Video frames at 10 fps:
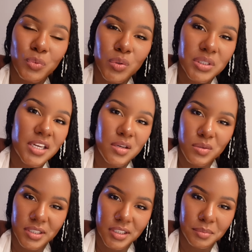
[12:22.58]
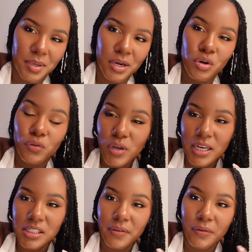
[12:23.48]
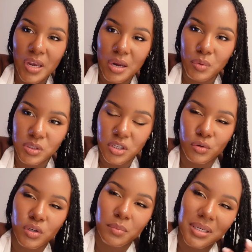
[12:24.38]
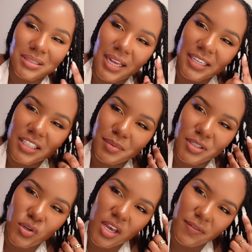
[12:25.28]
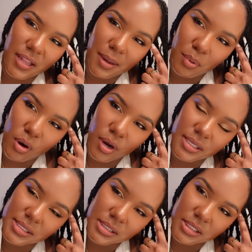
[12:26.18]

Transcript: rotel dip i don't know if you guys have ever had rotel dip but it's like dip that you have at like parties and